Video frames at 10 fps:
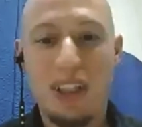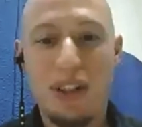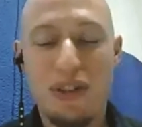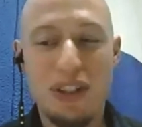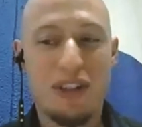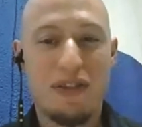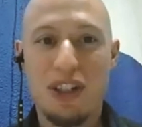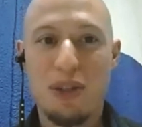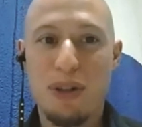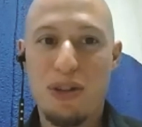there's a
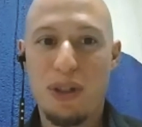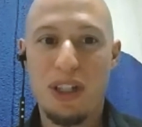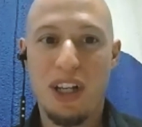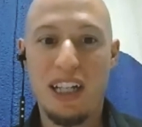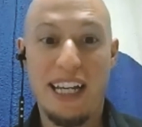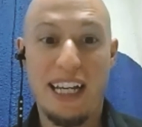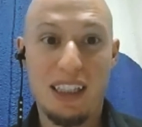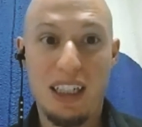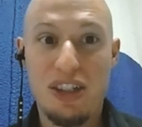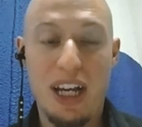difference between a
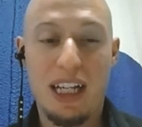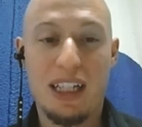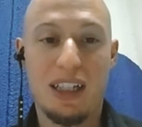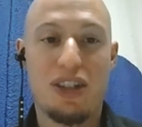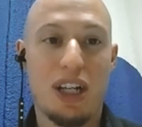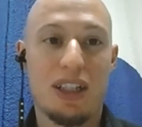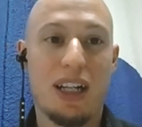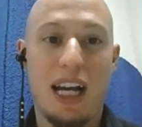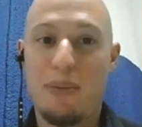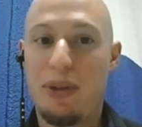daily check and a check that
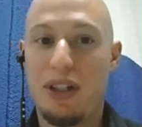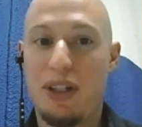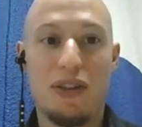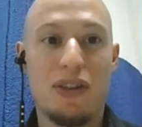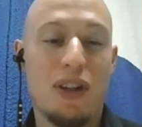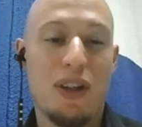happens